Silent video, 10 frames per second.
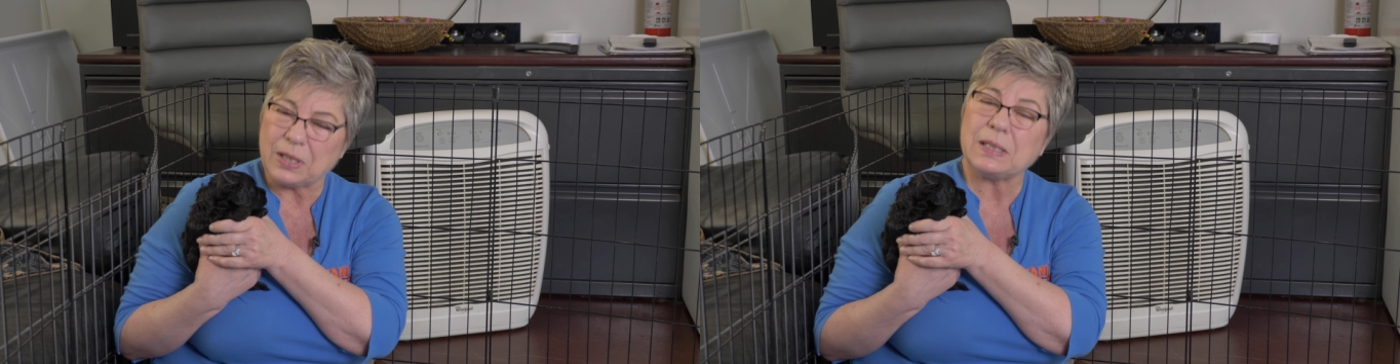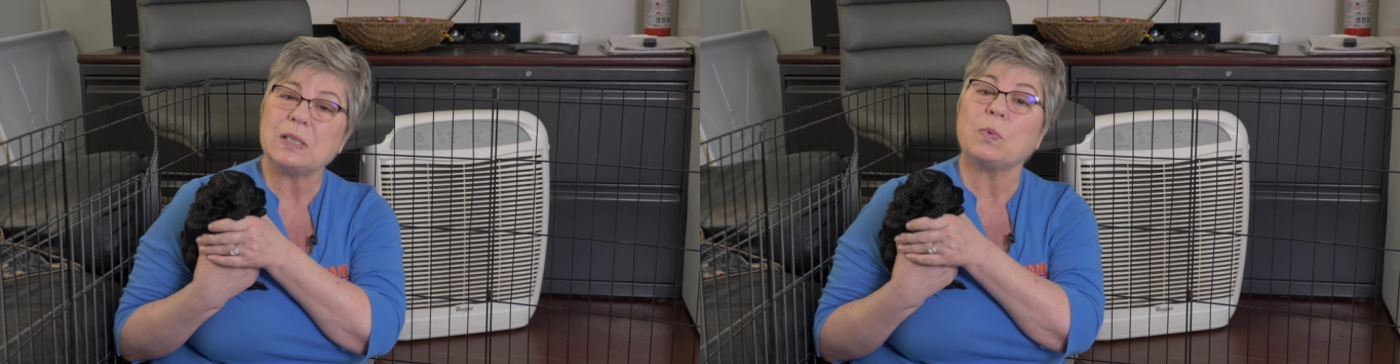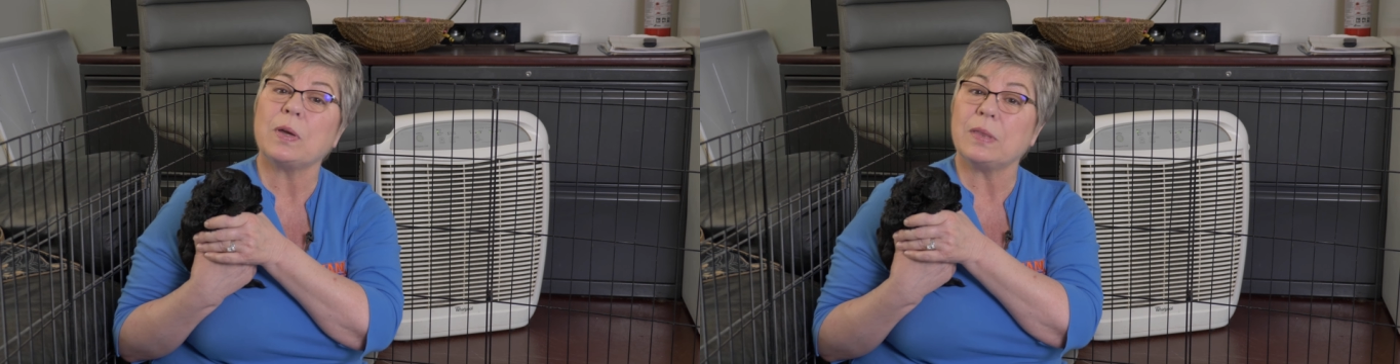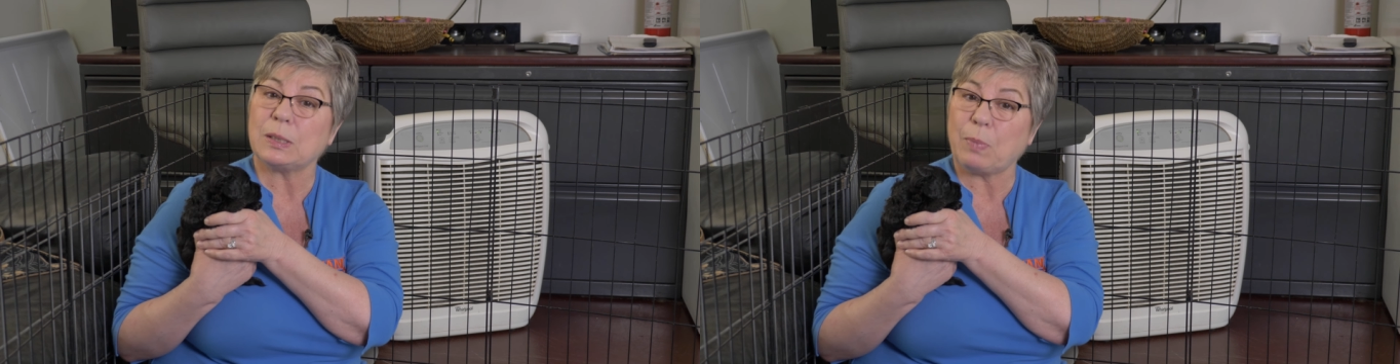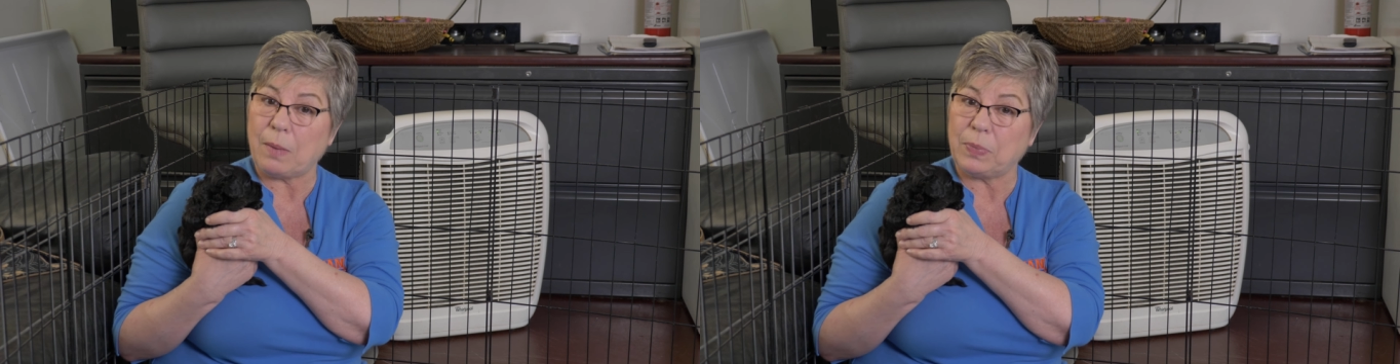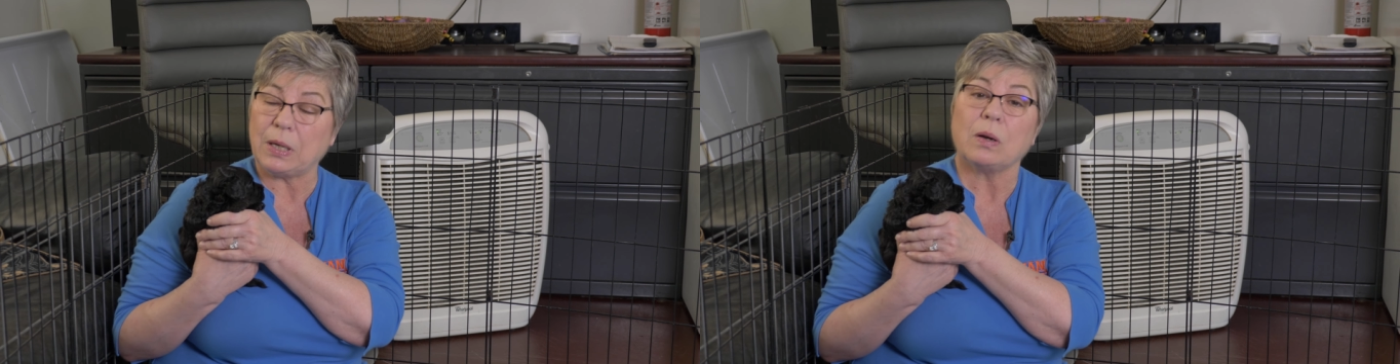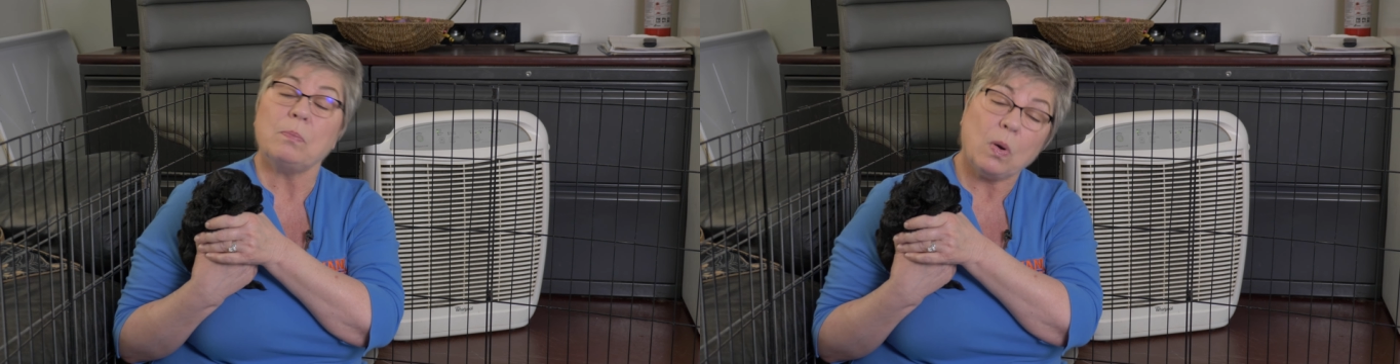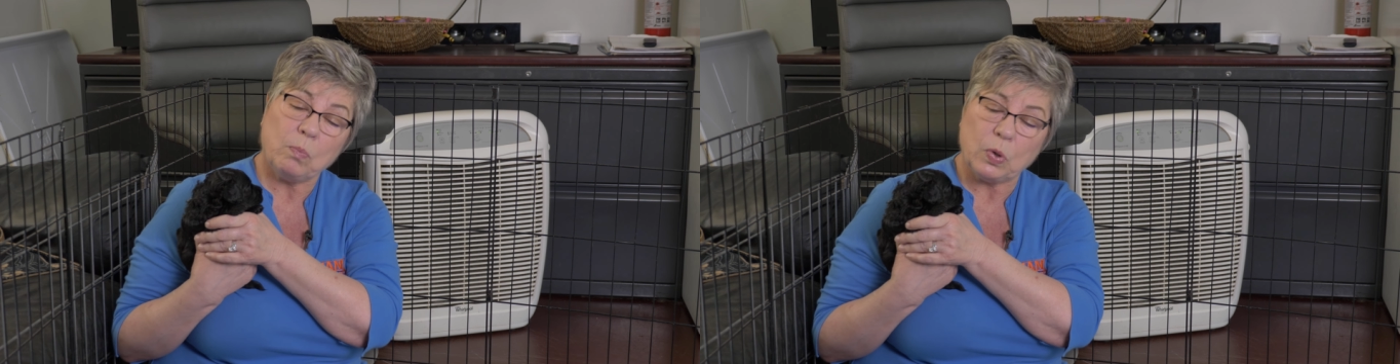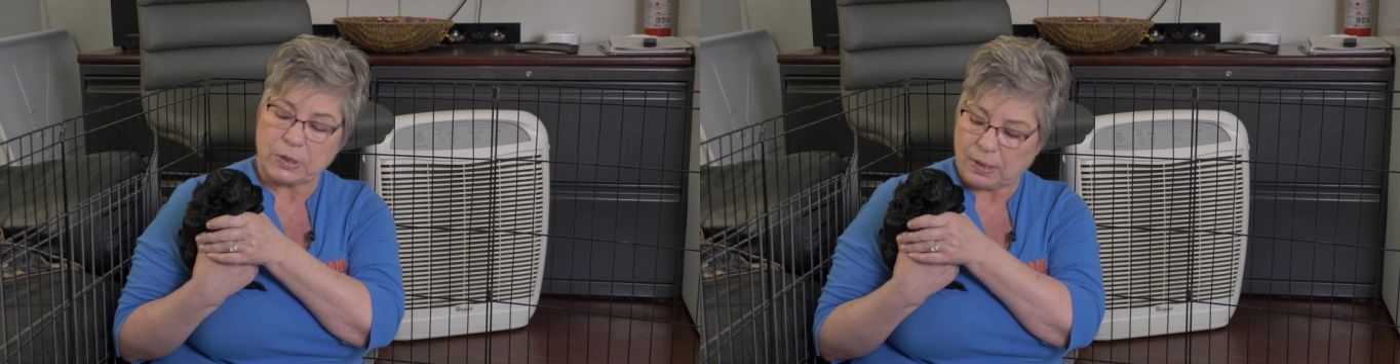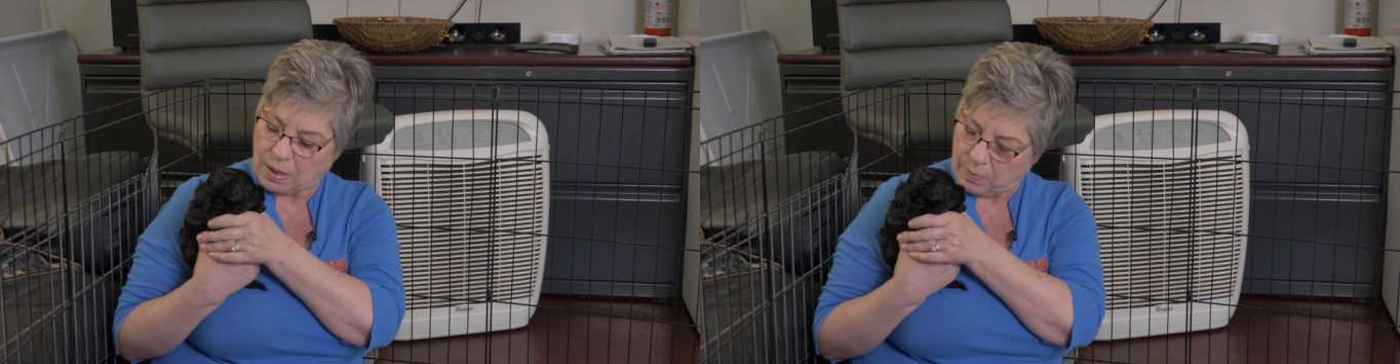this is where this puppy, or
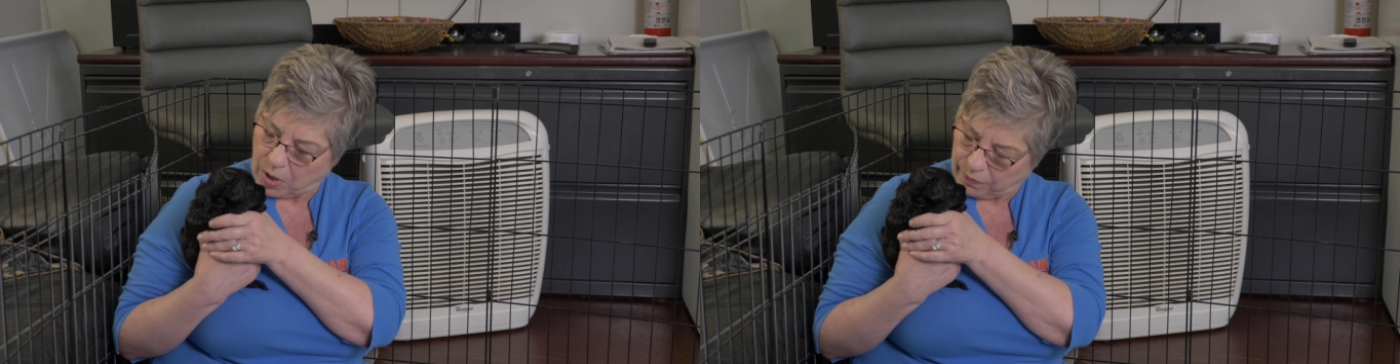most of them,